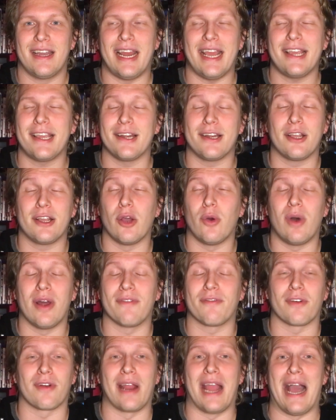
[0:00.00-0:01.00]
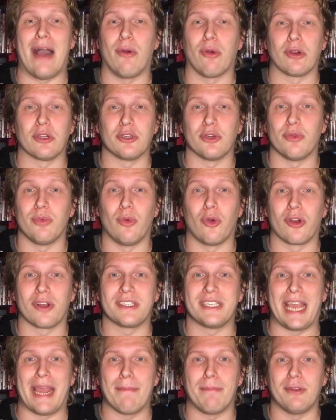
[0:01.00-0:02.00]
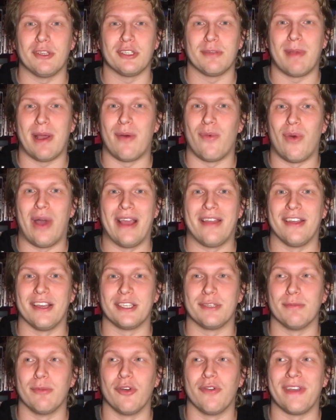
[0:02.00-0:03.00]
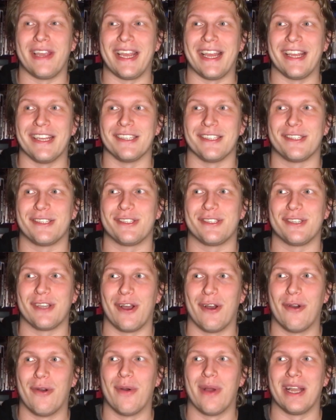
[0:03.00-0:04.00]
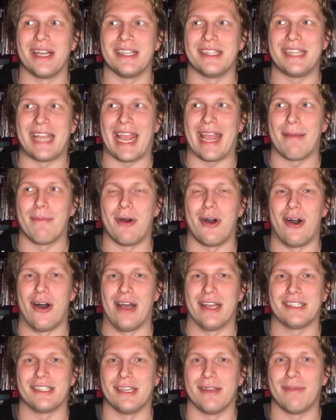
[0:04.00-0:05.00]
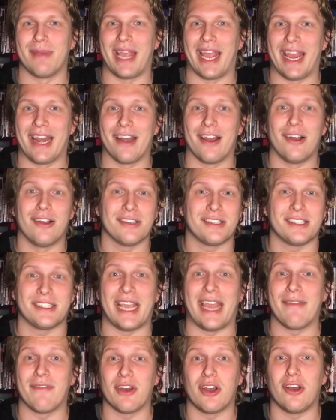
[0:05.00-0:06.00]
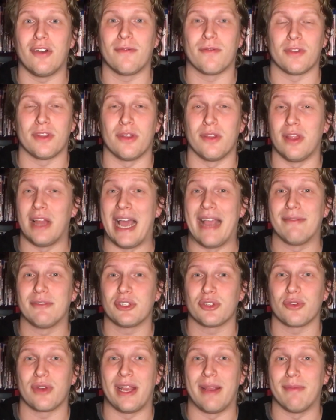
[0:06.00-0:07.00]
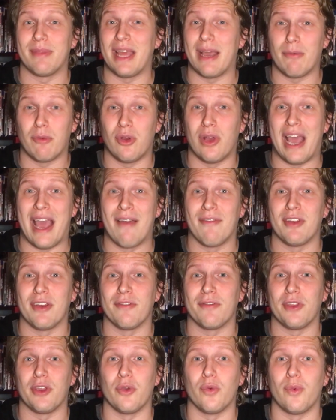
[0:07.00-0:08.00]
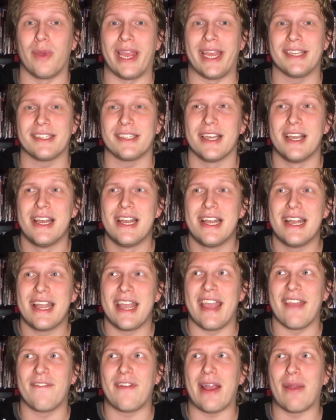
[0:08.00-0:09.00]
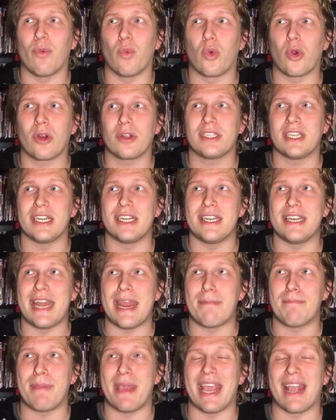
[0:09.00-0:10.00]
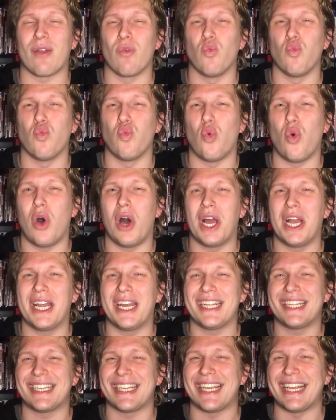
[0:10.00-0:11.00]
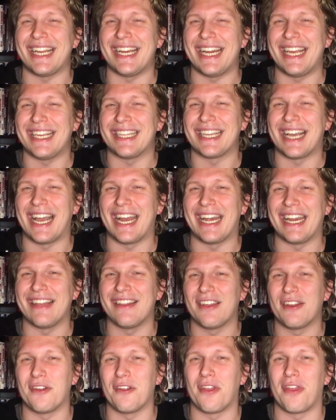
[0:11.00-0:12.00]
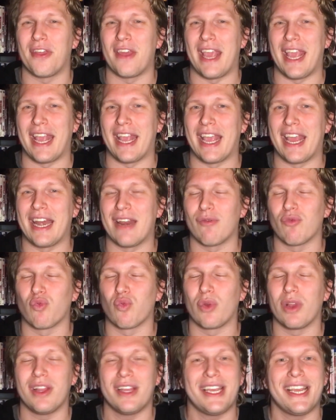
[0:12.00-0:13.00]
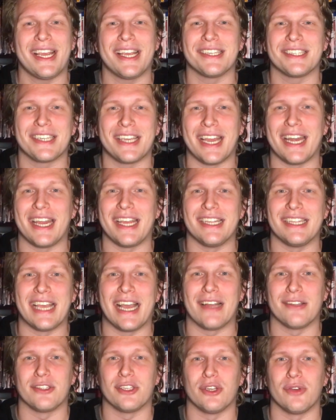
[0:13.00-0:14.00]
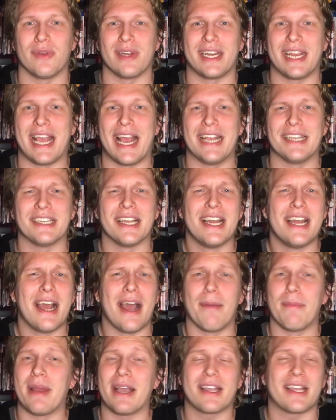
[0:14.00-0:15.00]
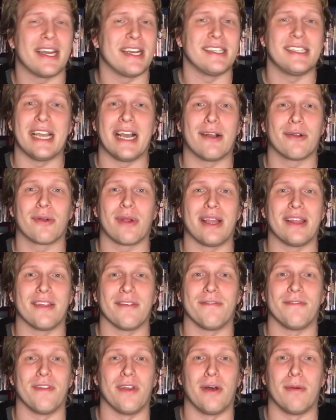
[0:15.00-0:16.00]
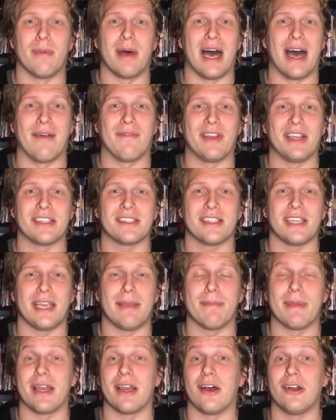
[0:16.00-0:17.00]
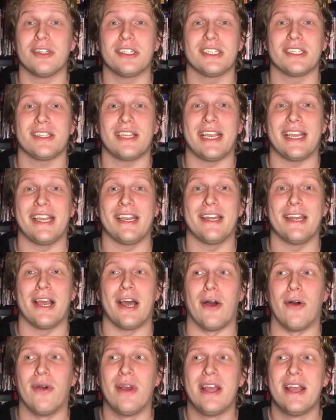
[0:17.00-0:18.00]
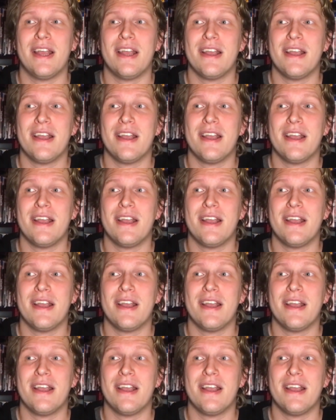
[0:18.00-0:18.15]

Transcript: And I could go on for hours with more examples about why this movie is so damn awesome, and I'll save it all for the live stream that we'll have in a few weeks. If I were to nitpick one teeny tiny little thing, and it really is getting down to it, guys, I'm not going to downgrade the film, obviously, but I'll just let you know.